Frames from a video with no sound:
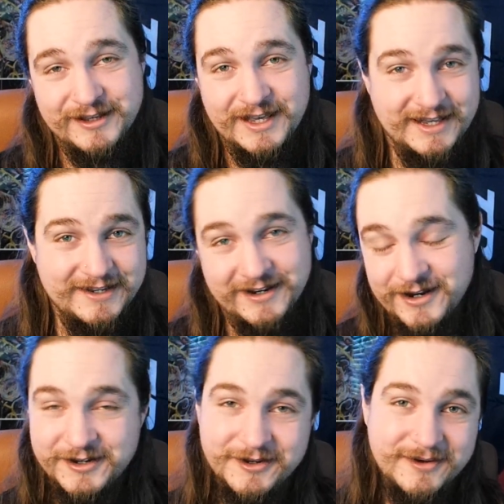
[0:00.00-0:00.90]
he did
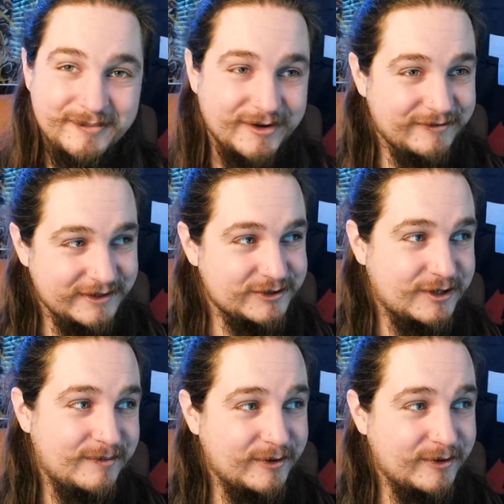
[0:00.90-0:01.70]
not do a perfect job.